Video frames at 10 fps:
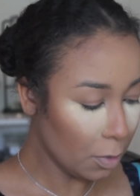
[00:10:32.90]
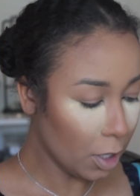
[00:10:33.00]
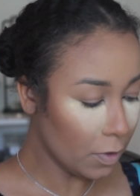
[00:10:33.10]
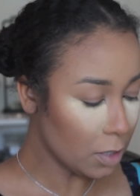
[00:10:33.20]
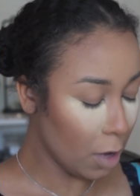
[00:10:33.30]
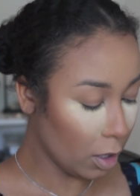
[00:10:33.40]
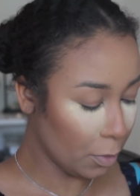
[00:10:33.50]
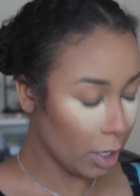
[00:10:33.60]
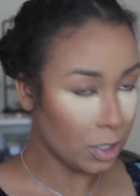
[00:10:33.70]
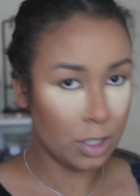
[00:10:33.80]
bit of a smaller
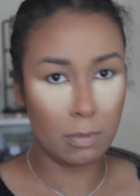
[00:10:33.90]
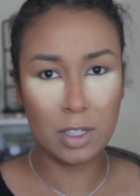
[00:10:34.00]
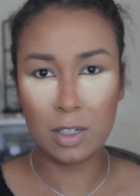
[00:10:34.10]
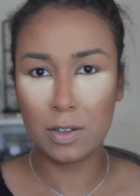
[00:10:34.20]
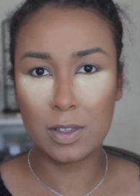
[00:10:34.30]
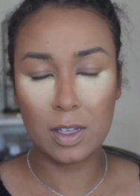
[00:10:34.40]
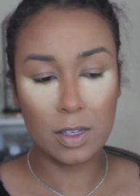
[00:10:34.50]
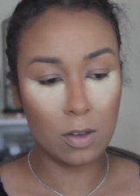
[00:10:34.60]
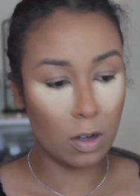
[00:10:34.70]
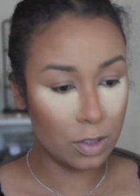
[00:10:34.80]
brush, so I'm just gonna use
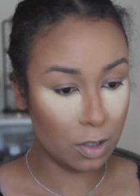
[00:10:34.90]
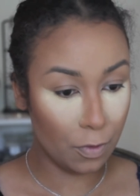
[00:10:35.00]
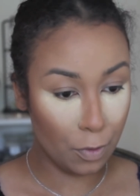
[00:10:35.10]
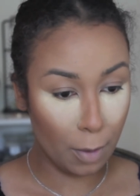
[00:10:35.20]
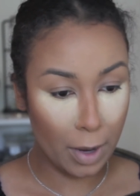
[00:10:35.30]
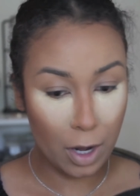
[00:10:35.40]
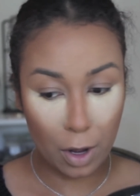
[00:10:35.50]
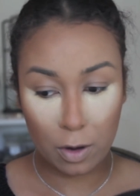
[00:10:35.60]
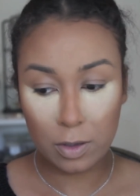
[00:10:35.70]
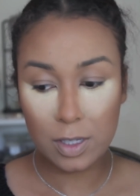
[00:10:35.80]
this also for my
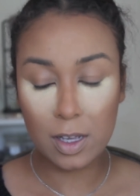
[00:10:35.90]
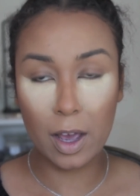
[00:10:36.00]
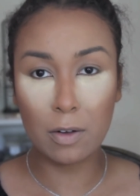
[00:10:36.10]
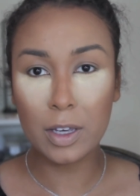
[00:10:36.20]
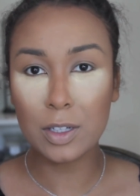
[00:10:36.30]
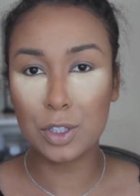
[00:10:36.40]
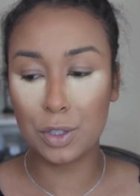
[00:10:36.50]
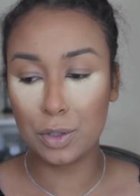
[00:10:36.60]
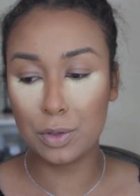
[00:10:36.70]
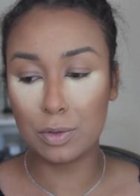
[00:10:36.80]
nose. I don't get
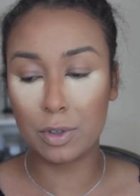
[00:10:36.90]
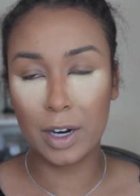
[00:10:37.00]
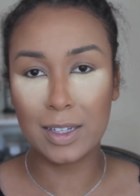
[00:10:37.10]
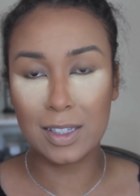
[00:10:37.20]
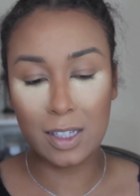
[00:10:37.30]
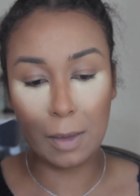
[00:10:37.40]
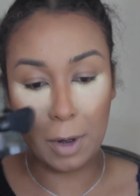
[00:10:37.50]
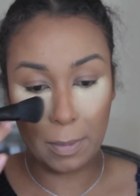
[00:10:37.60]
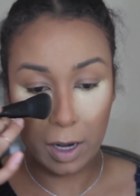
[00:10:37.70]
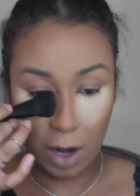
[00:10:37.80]
too crazy
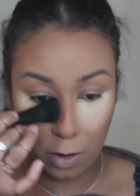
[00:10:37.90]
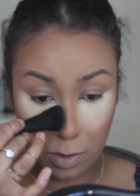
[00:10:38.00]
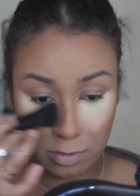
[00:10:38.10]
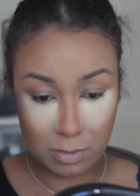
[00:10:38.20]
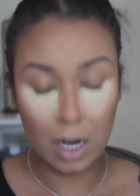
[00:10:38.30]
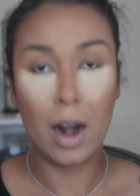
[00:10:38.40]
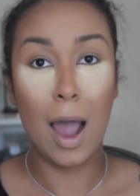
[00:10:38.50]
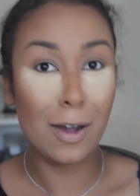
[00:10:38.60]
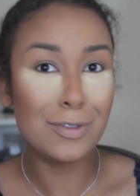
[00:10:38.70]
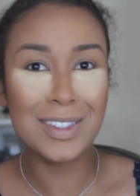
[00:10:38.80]
about my nose,
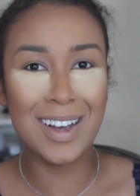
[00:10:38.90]
nose